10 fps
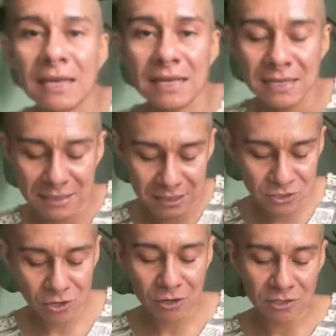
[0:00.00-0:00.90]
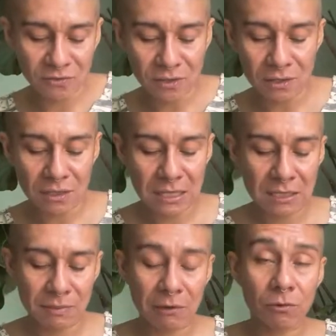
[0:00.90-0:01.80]
is in charge of a lot of things,
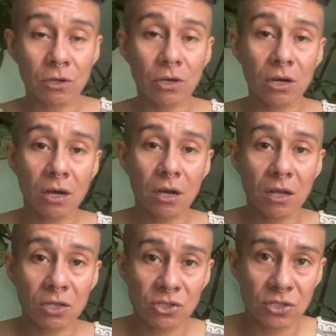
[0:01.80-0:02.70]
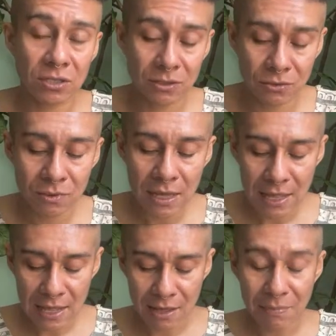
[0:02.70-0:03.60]
but I want to caution you
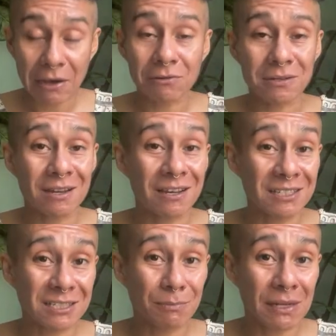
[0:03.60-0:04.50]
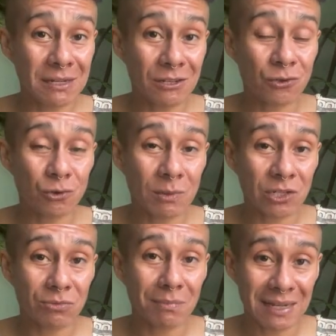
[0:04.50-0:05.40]
about not spending too
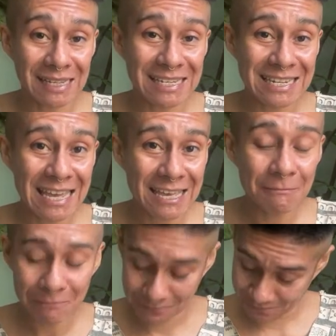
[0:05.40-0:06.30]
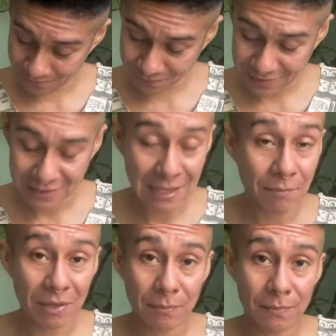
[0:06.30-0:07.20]
much money today. That
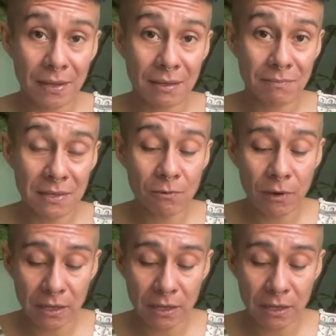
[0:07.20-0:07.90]
might be why